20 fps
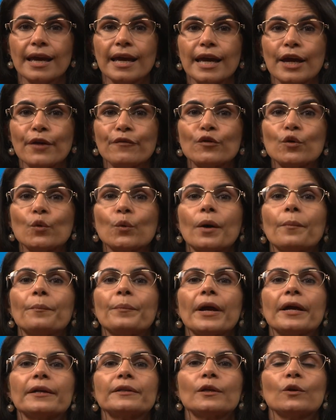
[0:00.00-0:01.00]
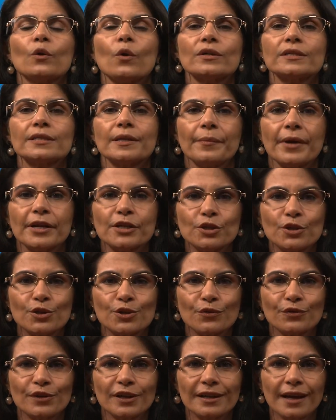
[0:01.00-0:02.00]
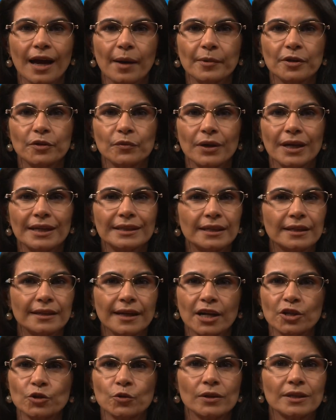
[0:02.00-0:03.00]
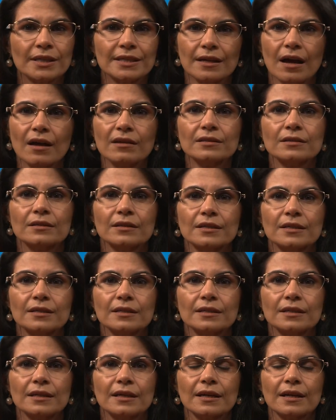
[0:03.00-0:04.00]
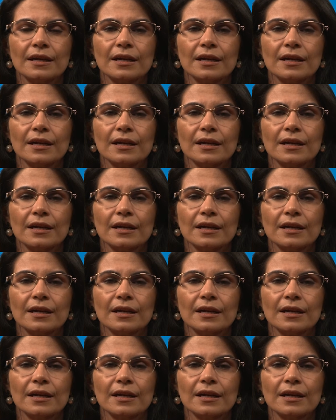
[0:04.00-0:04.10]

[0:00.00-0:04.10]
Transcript: If you compare the lost dimensions of the climate-related natural disasters,